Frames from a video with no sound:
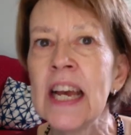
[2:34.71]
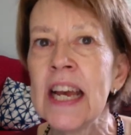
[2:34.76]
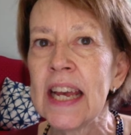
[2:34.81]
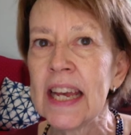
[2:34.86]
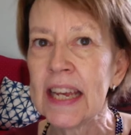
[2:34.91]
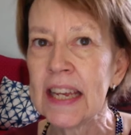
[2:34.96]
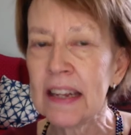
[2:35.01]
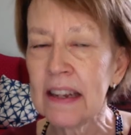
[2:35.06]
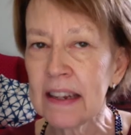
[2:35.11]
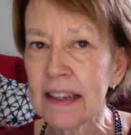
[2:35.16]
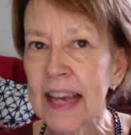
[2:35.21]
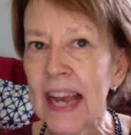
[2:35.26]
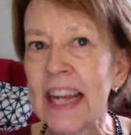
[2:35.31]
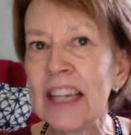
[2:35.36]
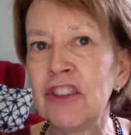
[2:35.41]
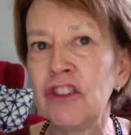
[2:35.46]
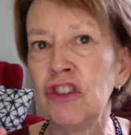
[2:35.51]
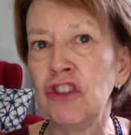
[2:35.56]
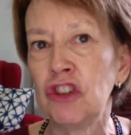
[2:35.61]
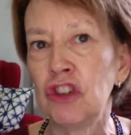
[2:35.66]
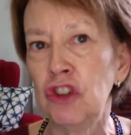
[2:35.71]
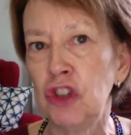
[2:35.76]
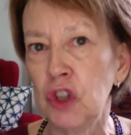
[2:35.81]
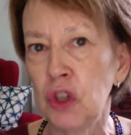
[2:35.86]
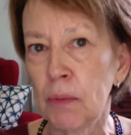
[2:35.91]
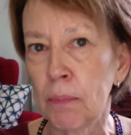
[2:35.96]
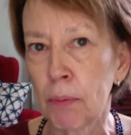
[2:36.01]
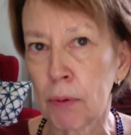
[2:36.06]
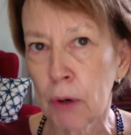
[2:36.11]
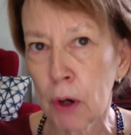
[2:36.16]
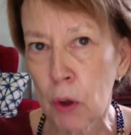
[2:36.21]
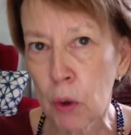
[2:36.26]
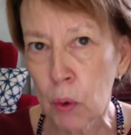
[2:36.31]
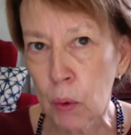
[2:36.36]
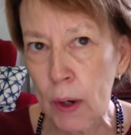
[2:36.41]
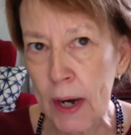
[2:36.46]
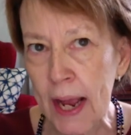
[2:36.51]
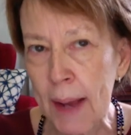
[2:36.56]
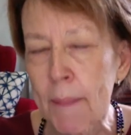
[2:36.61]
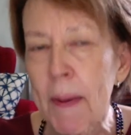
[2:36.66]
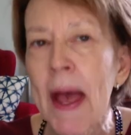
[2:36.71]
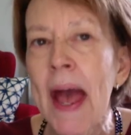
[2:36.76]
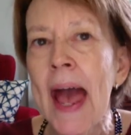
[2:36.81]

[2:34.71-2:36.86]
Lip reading: indicates you should do a program